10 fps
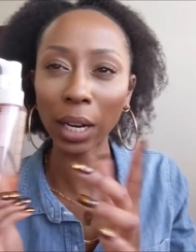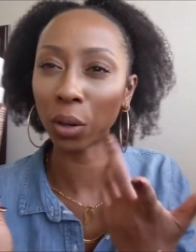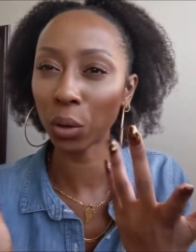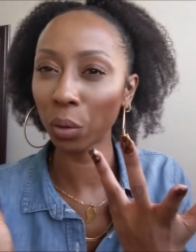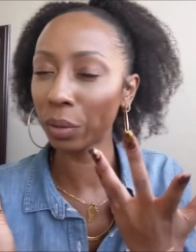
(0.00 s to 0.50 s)

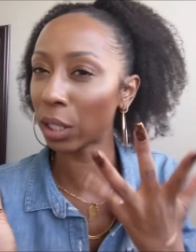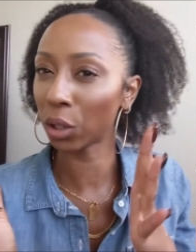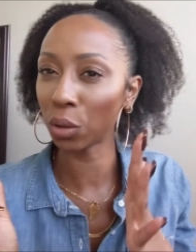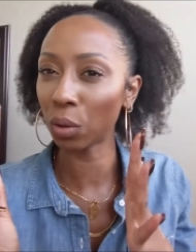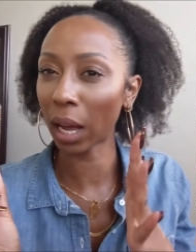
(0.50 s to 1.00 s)
I don't know if
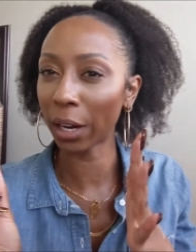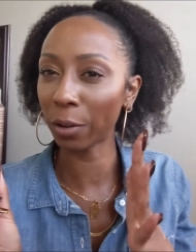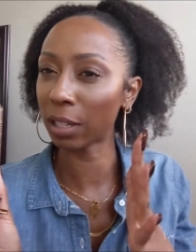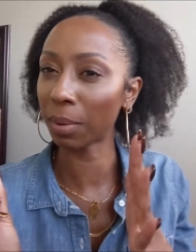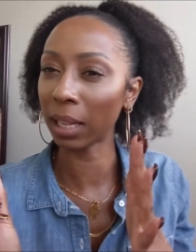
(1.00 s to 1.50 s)
it's a new
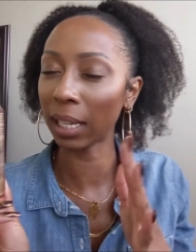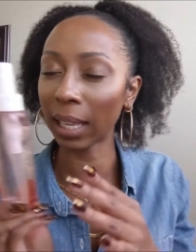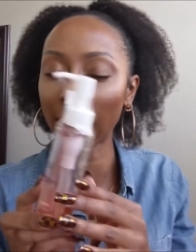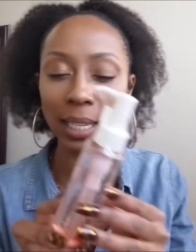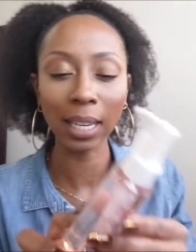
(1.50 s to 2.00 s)
line or something
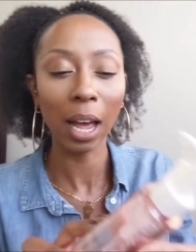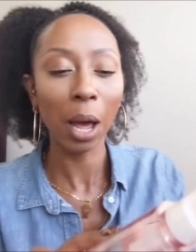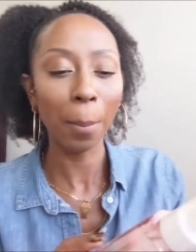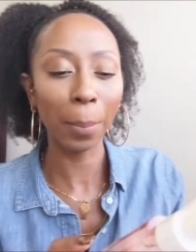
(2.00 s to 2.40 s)
like that,